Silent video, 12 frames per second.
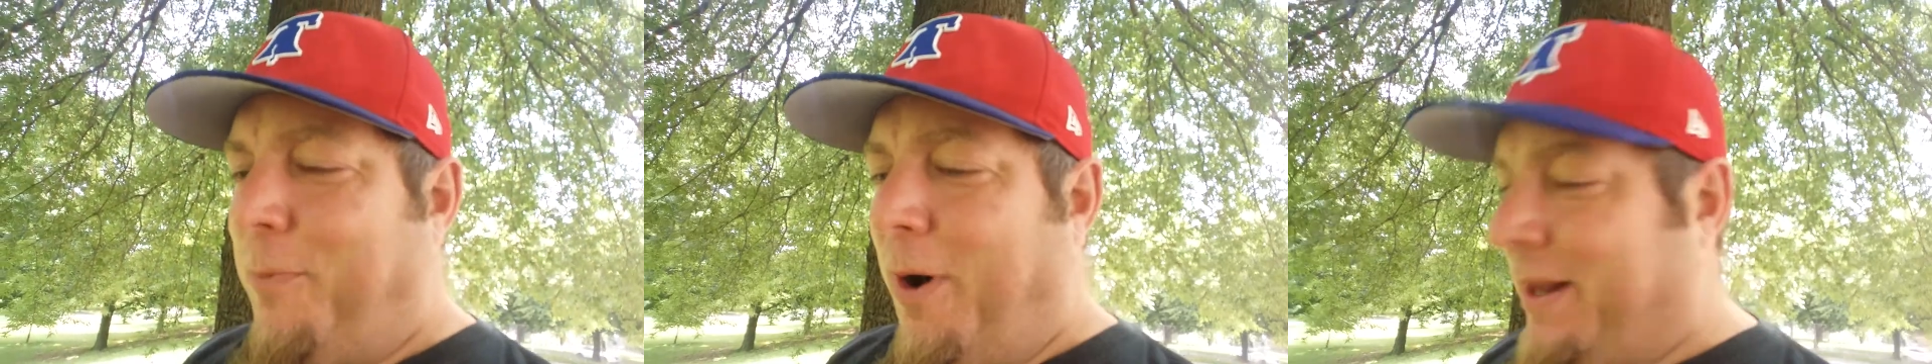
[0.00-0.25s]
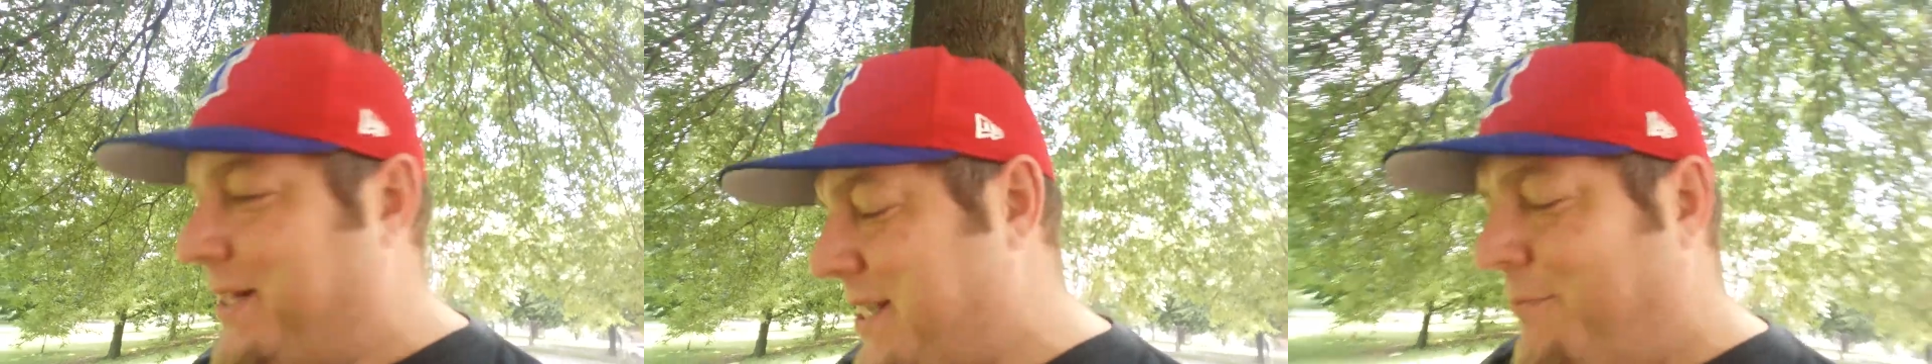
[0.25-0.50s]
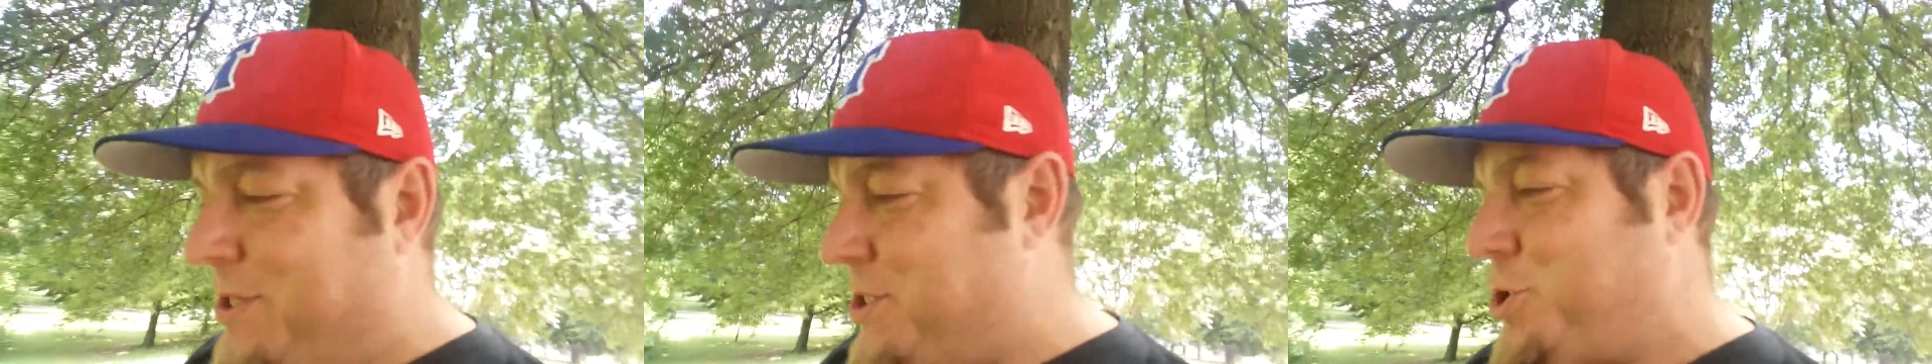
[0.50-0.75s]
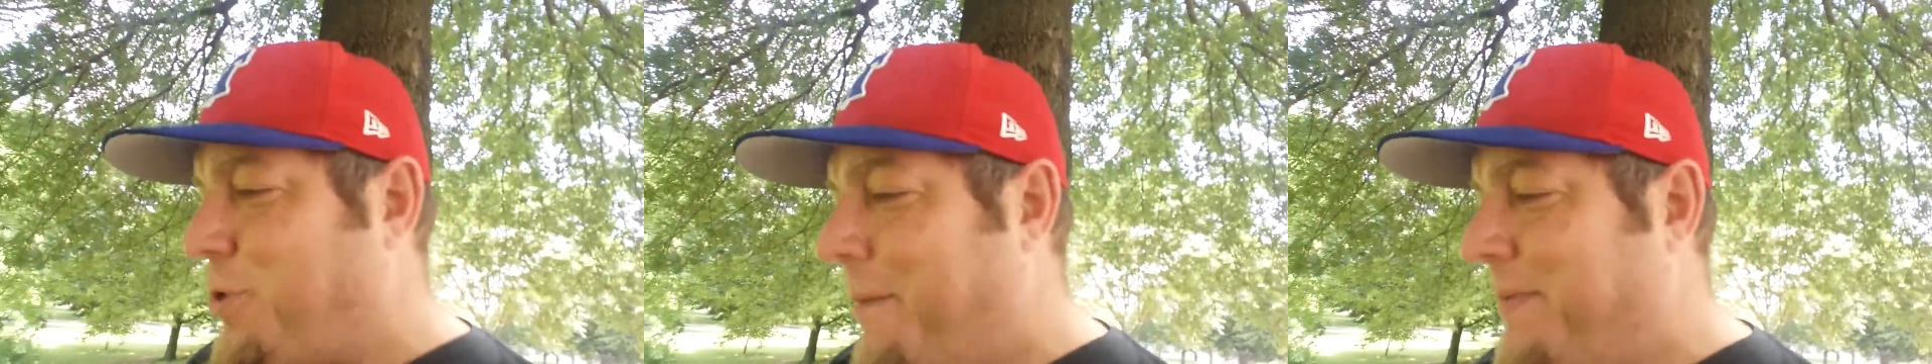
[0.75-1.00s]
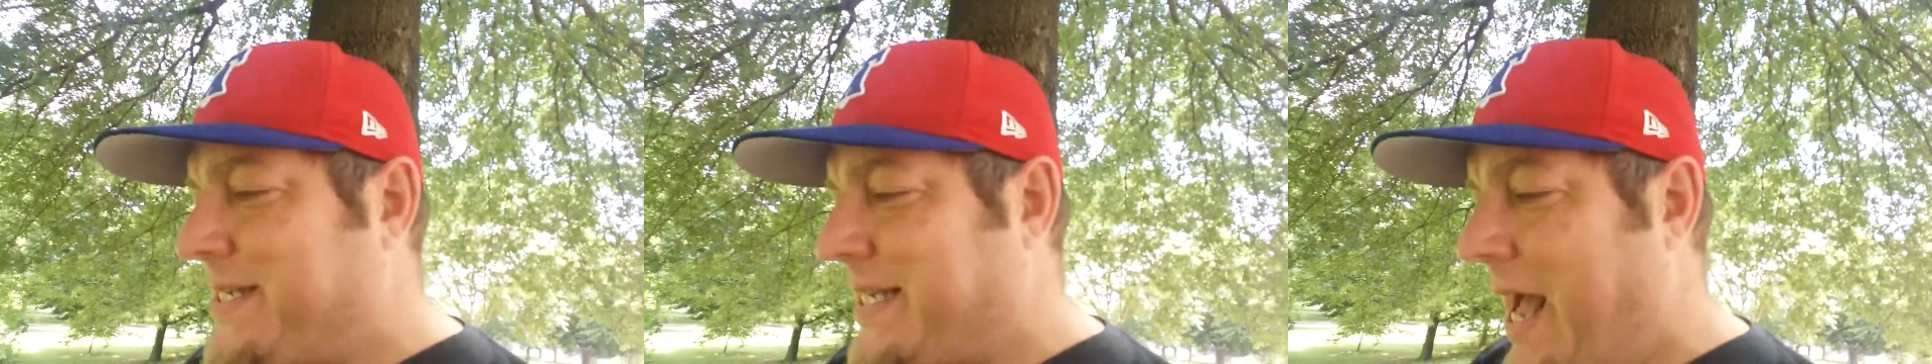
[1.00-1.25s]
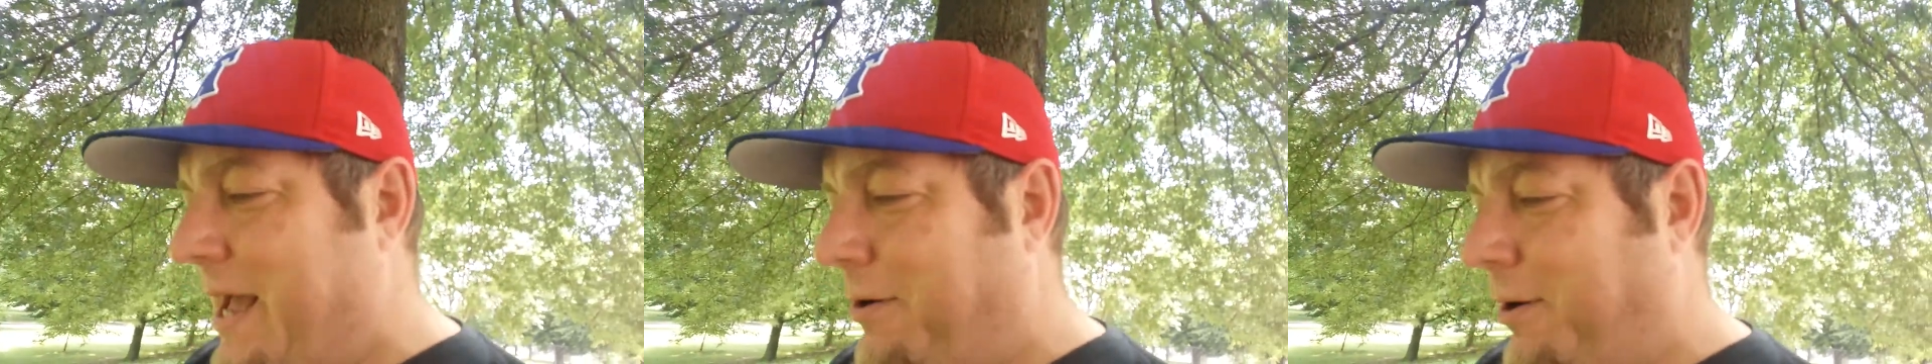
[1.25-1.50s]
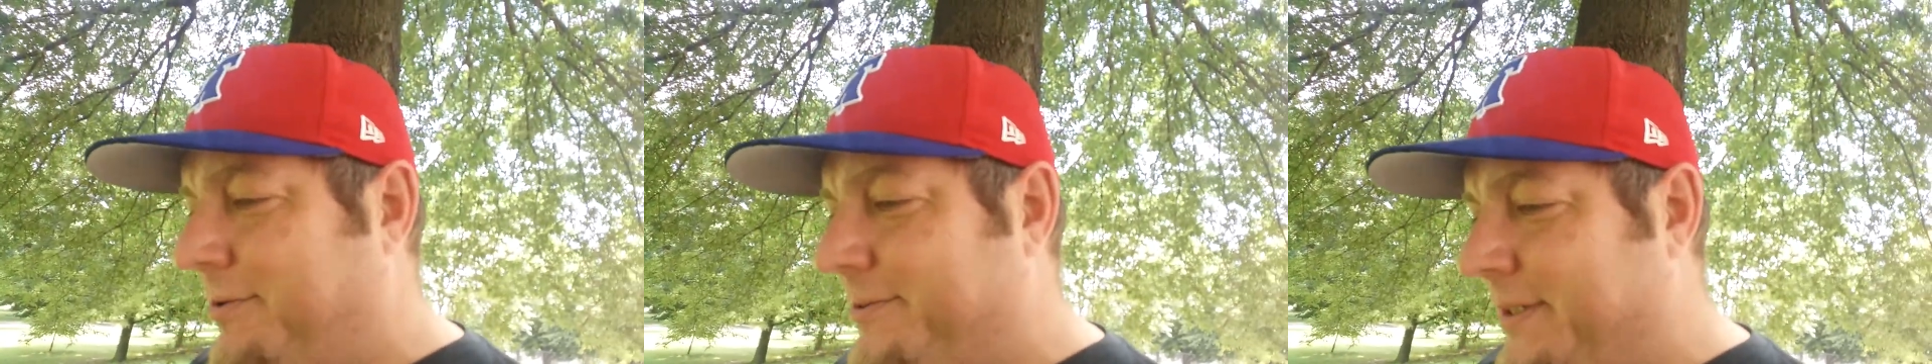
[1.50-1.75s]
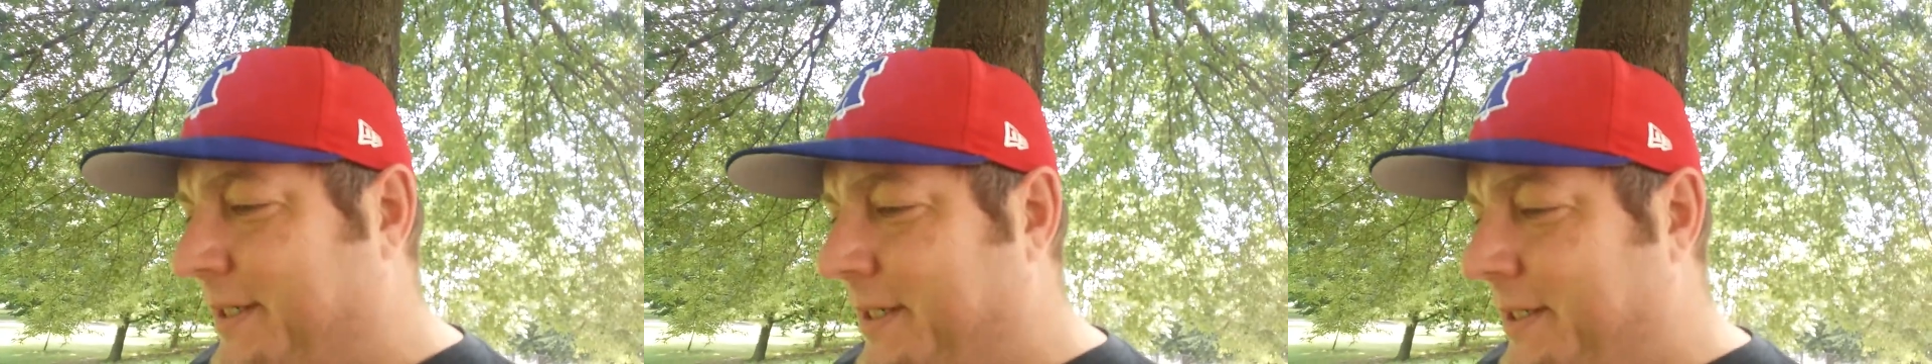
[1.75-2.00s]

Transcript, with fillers: Park? Someone just dropped this guy off.